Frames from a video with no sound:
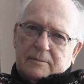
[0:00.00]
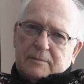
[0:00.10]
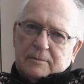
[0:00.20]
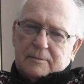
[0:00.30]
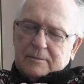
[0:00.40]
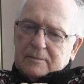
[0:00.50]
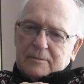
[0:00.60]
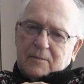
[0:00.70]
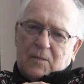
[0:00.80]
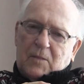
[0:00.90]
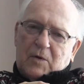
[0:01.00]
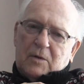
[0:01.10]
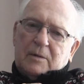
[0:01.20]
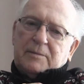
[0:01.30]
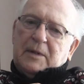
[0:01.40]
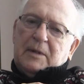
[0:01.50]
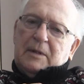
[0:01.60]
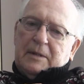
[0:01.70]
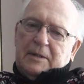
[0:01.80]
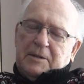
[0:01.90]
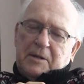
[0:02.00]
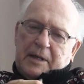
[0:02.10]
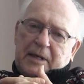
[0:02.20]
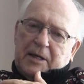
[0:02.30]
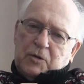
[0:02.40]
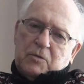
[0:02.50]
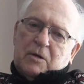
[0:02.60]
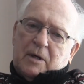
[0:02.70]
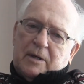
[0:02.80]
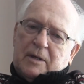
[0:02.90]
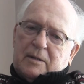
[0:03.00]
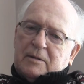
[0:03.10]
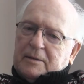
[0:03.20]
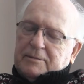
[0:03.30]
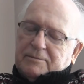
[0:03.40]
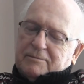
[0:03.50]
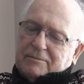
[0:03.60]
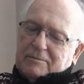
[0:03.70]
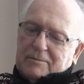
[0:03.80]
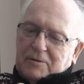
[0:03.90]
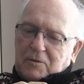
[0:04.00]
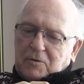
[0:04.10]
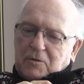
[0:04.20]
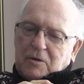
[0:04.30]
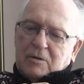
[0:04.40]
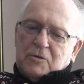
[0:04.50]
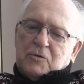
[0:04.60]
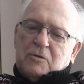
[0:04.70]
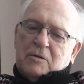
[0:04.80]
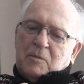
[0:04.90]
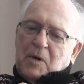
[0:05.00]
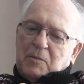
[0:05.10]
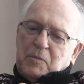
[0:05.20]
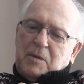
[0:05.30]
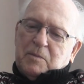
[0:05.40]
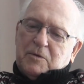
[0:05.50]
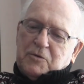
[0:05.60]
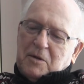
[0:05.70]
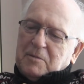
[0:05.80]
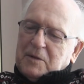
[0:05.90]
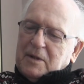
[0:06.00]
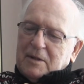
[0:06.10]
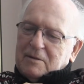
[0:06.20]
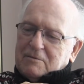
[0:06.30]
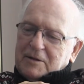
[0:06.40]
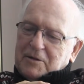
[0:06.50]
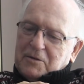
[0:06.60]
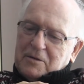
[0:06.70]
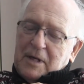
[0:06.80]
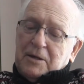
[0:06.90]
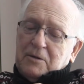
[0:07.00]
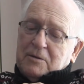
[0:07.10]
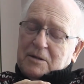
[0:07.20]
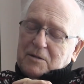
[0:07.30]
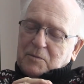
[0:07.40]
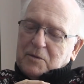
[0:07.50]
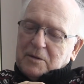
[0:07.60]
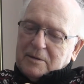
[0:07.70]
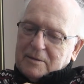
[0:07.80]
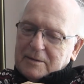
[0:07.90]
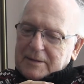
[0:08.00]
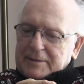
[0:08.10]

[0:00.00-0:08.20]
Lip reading: Mm-hmm. So, and that's where I got concerned about people jumping out of windows. I knew I was privileged.